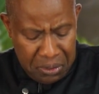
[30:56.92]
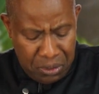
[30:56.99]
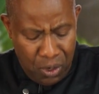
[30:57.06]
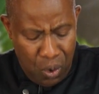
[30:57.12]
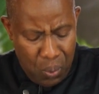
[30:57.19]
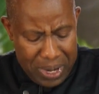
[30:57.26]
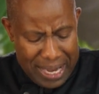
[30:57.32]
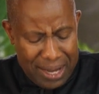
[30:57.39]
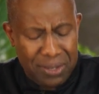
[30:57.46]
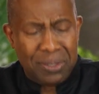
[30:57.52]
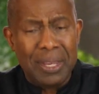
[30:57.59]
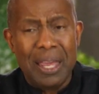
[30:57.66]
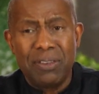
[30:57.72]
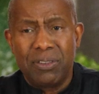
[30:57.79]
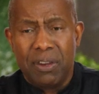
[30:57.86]
So when he
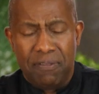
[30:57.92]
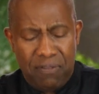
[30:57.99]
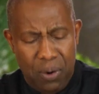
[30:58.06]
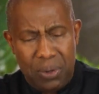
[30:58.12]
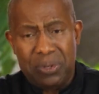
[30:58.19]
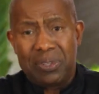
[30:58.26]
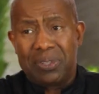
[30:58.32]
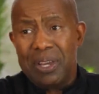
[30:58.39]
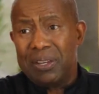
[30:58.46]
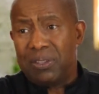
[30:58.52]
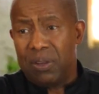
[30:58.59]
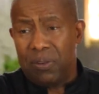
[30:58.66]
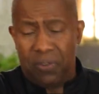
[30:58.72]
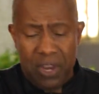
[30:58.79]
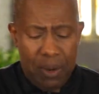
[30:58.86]
says in verse
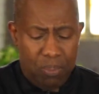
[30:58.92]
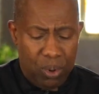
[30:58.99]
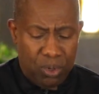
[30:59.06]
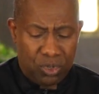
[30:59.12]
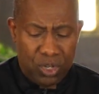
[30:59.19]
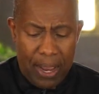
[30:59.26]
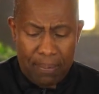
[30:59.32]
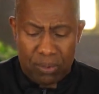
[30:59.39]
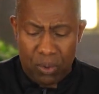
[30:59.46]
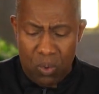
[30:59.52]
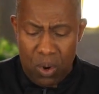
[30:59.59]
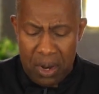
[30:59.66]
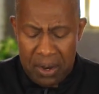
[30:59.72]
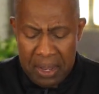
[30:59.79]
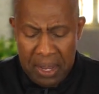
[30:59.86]
6 of Hebrews chapter
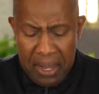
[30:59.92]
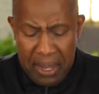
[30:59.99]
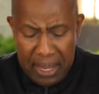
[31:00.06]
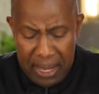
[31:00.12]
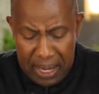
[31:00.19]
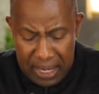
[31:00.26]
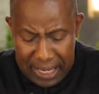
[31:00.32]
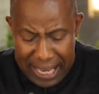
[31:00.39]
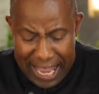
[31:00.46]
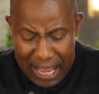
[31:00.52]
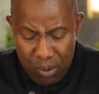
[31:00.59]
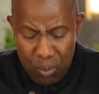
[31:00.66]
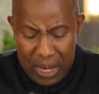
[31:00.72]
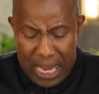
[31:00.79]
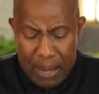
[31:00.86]
1, and
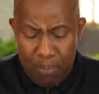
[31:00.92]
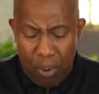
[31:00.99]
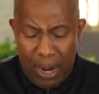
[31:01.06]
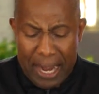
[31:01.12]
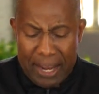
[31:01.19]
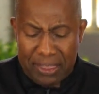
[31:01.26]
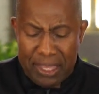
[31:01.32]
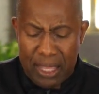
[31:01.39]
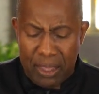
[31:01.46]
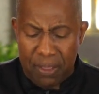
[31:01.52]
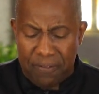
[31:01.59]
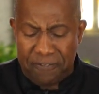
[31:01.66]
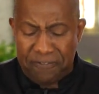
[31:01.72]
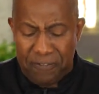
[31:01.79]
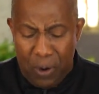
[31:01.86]
again when he bringeth in
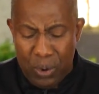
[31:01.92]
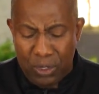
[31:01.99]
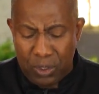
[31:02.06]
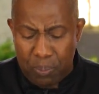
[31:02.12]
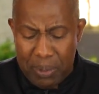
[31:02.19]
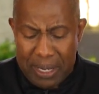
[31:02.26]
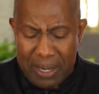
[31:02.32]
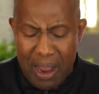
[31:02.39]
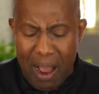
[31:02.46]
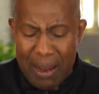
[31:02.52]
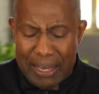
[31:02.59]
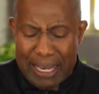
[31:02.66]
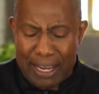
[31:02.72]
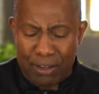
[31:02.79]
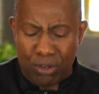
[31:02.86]
the first begotten